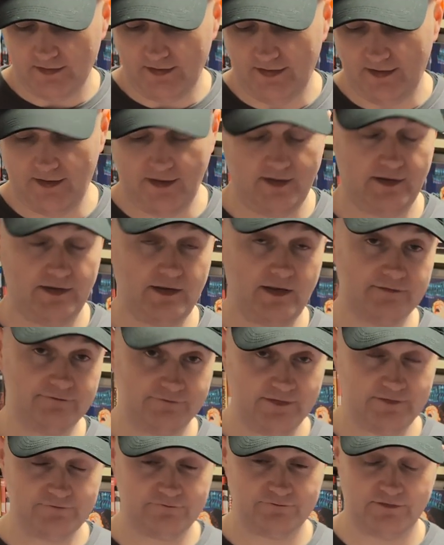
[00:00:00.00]
I
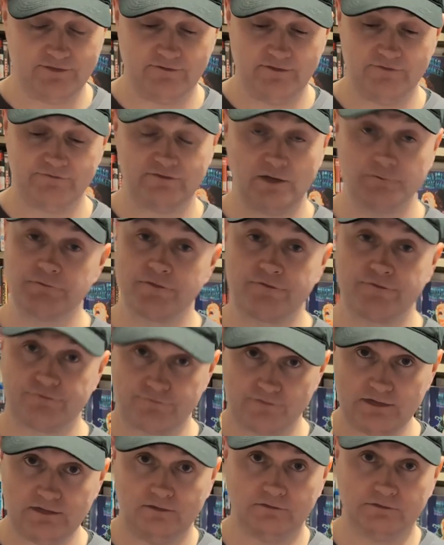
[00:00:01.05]
did see this, and I'm
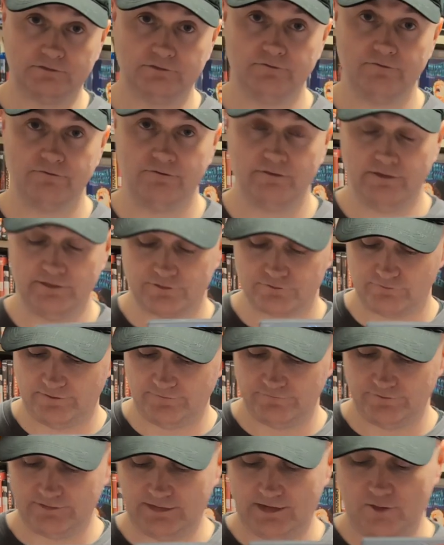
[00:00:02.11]
thrilled that it's
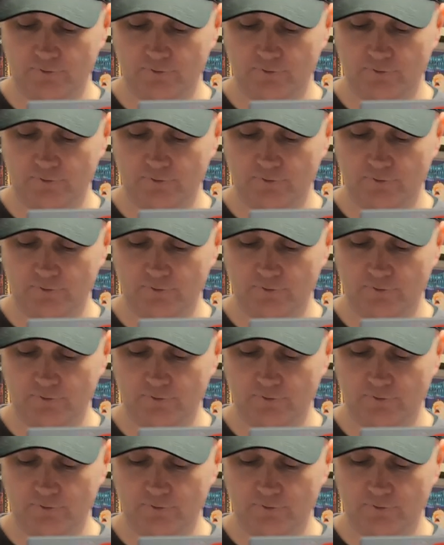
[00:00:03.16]
renting